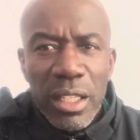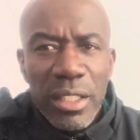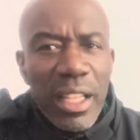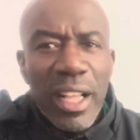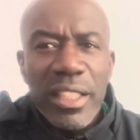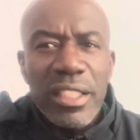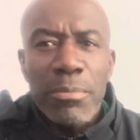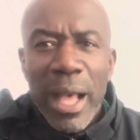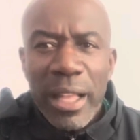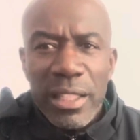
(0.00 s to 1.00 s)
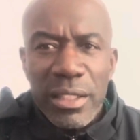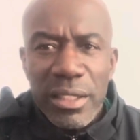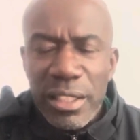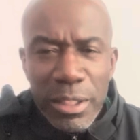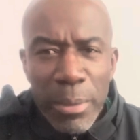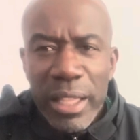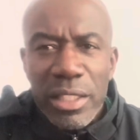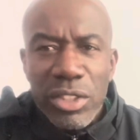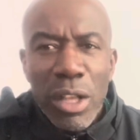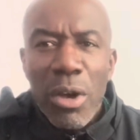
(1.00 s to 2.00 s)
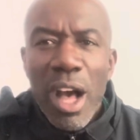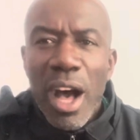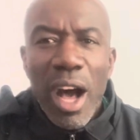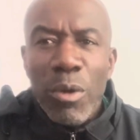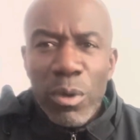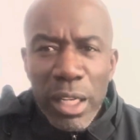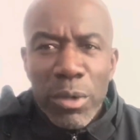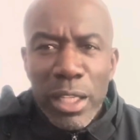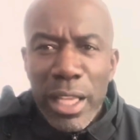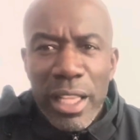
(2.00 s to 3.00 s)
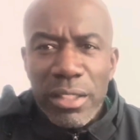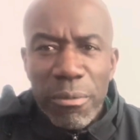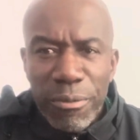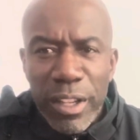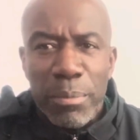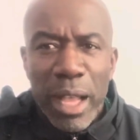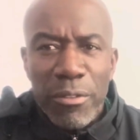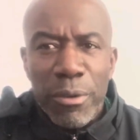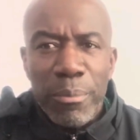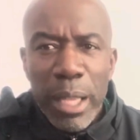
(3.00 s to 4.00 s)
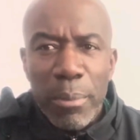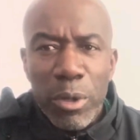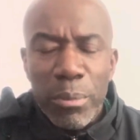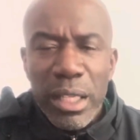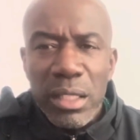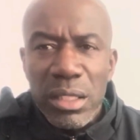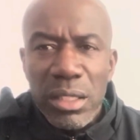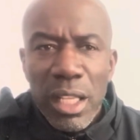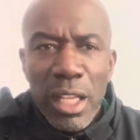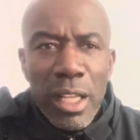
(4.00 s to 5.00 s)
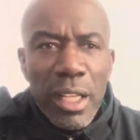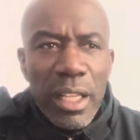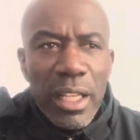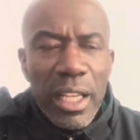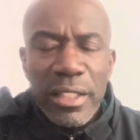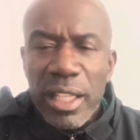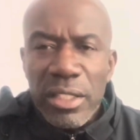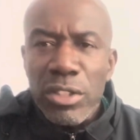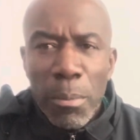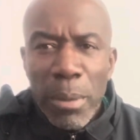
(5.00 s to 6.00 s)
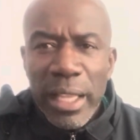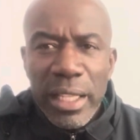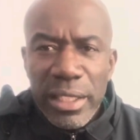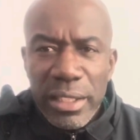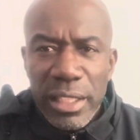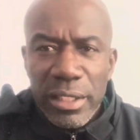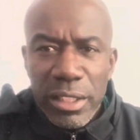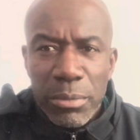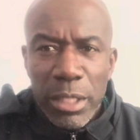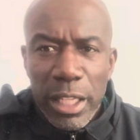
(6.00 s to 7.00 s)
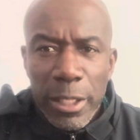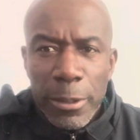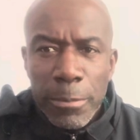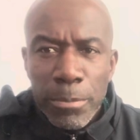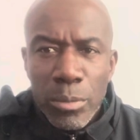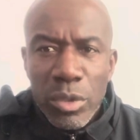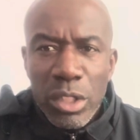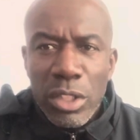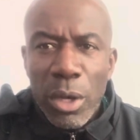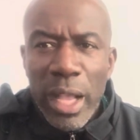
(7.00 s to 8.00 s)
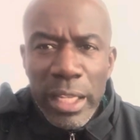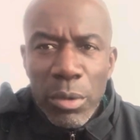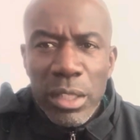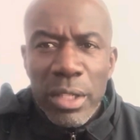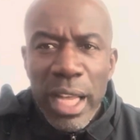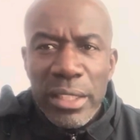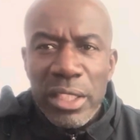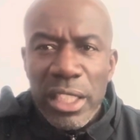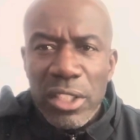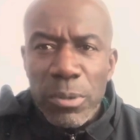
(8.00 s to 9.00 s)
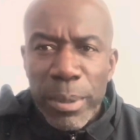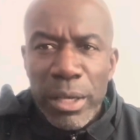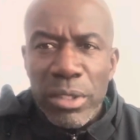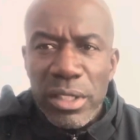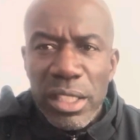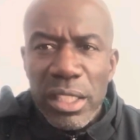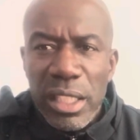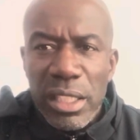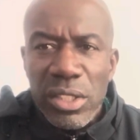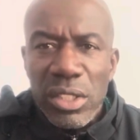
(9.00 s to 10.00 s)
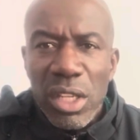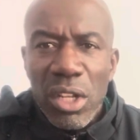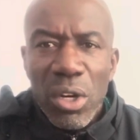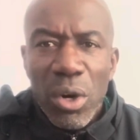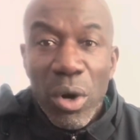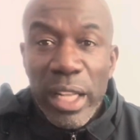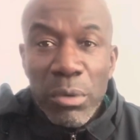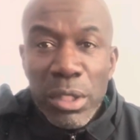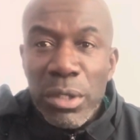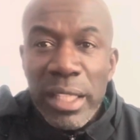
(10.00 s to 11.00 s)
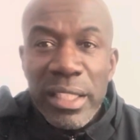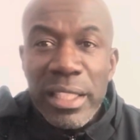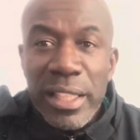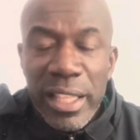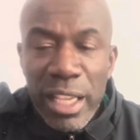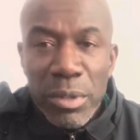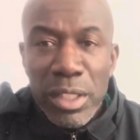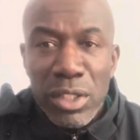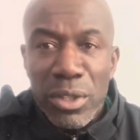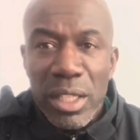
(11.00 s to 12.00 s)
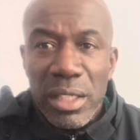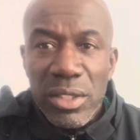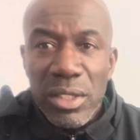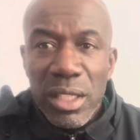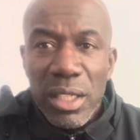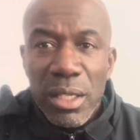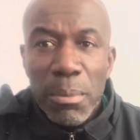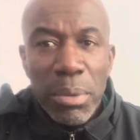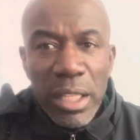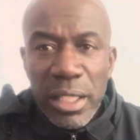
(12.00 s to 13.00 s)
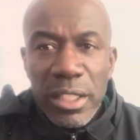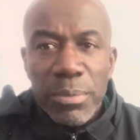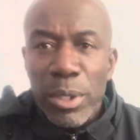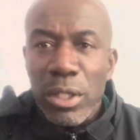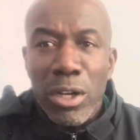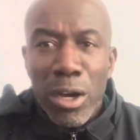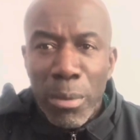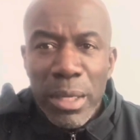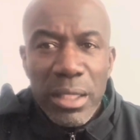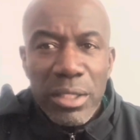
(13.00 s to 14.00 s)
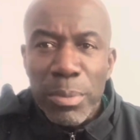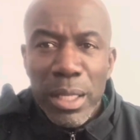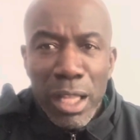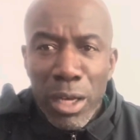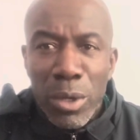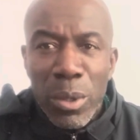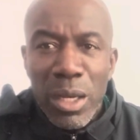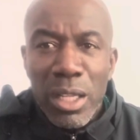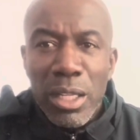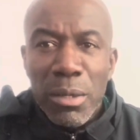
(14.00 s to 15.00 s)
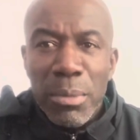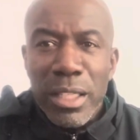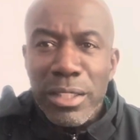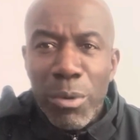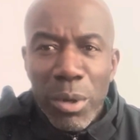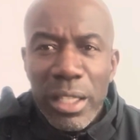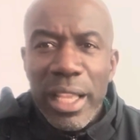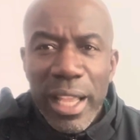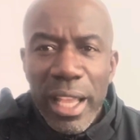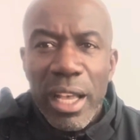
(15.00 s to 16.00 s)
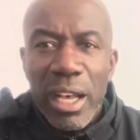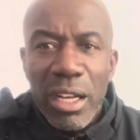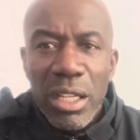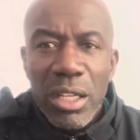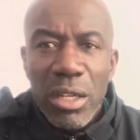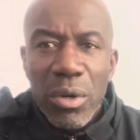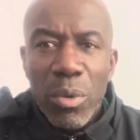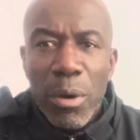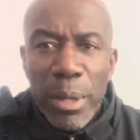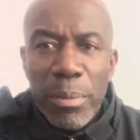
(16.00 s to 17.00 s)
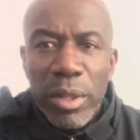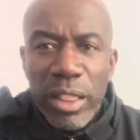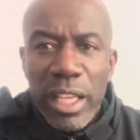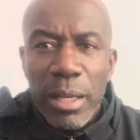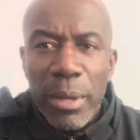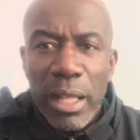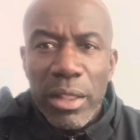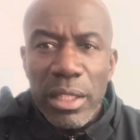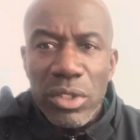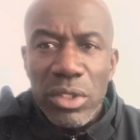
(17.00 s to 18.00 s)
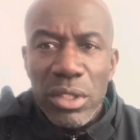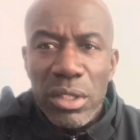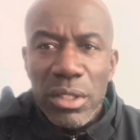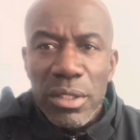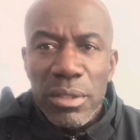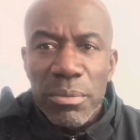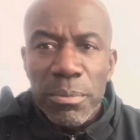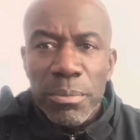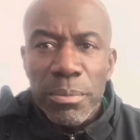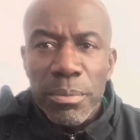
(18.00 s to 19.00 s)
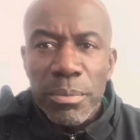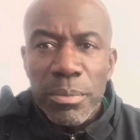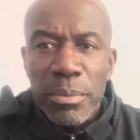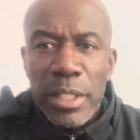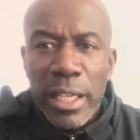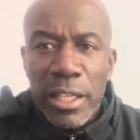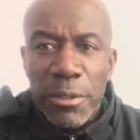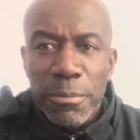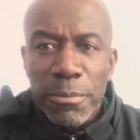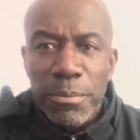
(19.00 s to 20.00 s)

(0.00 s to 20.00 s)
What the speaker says: Now, this is madness. This is madness. So I really want to hear some feedback from people because it does not make any sense to me. So anyone who has any experience in this or anyone who has any theories on this, please put your comments below because I want to hear what people think about this. Thank you.